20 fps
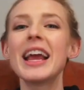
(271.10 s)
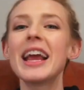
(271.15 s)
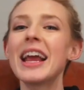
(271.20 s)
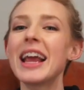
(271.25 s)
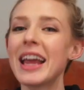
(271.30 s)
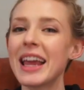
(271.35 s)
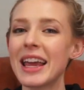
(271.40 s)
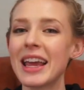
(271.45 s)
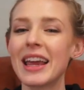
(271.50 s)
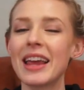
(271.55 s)

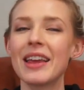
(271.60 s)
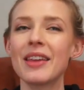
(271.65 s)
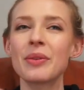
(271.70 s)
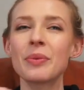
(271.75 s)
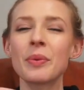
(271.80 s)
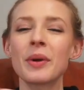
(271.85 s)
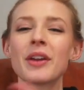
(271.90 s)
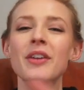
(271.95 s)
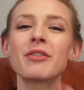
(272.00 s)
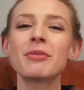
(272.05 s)
is
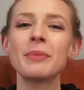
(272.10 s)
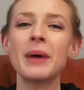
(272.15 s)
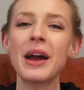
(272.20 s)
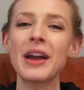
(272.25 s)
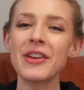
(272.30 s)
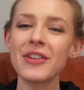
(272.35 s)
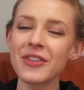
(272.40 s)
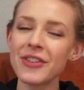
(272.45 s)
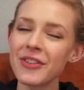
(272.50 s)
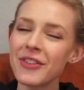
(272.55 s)
one of my
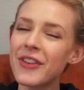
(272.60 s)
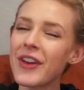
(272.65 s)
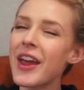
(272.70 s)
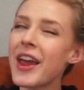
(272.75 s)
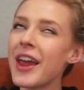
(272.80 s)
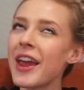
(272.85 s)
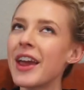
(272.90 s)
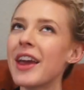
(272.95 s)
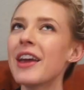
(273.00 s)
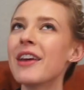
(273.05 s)

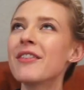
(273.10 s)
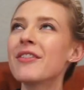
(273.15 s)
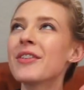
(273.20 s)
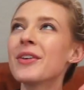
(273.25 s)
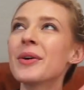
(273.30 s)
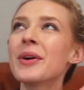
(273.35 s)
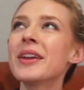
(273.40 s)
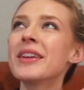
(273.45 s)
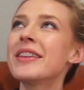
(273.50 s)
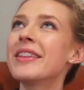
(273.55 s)

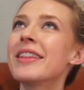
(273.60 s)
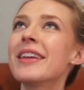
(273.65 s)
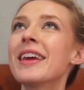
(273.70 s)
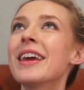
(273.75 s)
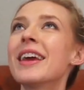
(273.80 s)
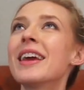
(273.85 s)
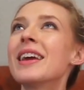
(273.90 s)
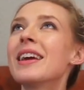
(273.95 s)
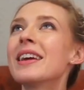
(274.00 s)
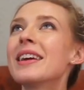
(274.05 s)
favorite
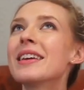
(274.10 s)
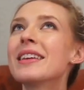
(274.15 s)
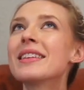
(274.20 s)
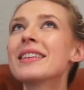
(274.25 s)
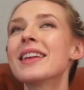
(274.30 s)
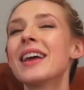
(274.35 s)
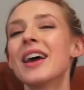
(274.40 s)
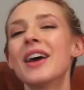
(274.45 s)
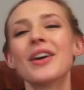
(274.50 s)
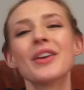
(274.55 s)
things,
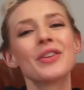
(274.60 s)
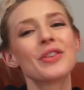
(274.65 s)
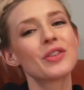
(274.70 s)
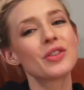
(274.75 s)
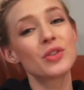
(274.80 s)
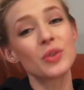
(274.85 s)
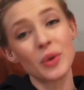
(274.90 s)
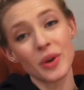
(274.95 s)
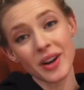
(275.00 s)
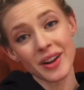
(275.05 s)

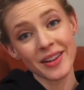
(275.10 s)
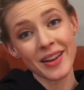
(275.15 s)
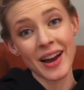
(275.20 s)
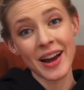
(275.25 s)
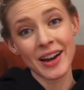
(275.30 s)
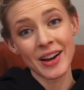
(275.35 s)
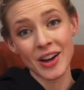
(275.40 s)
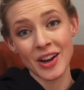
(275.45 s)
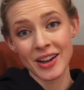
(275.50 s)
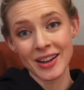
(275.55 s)

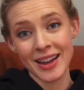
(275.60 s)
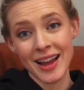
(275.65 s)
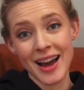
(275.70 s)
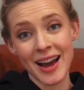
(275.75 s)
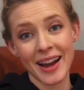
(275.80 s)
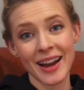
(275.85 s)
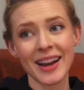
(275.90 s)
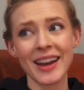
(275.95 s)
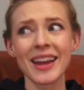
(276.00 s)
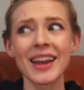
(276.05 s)
Storyline
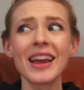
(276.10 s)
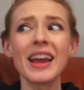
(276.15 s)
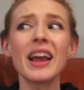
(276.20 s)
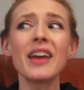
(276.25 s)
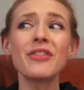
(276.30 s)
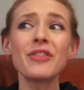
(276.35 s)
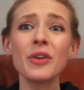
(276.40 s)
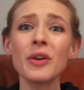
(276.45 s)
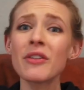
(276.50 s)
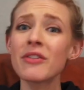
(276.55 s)
Online.
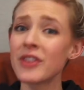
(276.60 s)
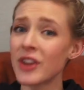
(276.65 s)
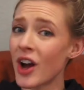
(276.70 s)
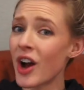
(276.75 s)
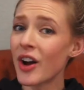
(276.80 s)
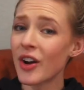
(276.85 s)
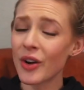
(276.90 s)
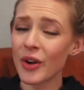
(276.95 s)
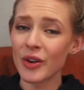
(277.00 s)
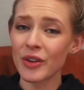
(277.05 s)
If you have
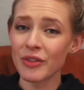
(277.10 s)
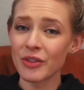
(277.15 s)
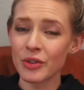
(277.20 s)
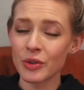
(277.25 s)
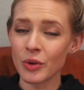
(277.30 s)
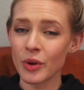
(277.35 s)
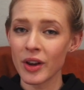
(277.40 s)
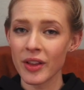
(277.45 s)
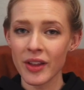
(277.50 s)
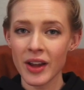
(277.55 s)
not heard of
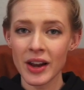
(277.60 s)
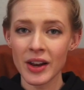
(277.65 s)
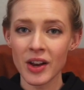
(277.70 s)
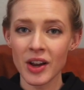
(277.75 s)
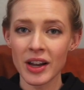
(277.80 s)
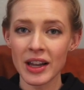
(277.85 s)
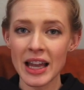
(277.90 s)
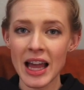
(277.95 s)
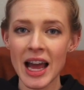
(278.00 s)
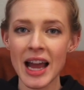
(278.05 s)
Storyline
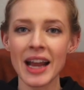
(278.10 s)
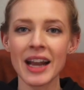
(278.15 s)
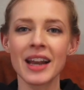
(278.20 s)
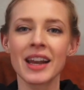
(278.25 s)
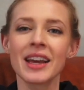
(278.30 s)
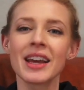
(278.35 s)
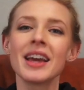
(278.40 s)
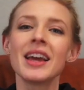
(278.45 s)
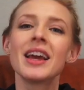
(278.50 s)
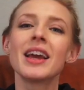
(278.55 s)

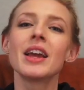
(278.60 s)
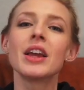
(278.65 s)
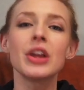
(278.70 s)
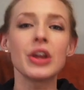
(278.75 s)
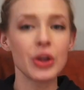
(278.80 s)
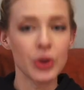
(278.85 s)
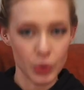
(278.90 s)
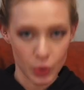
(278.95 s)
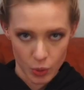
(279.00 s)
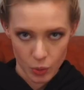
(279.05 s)
Online,
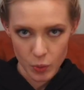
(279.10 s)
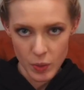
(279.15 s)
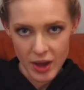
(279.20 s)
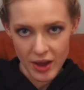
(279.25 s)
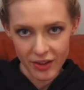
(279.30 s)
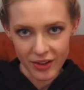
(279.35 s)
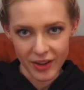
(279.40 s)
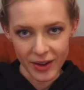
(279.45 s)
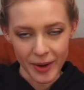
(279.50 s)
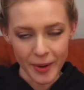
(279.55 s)
you're
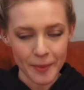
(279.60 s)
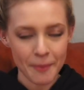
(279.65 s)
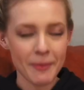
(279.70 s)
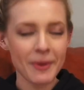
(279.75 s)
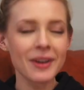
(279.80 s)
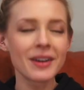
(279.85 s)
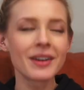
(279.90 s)
welcome.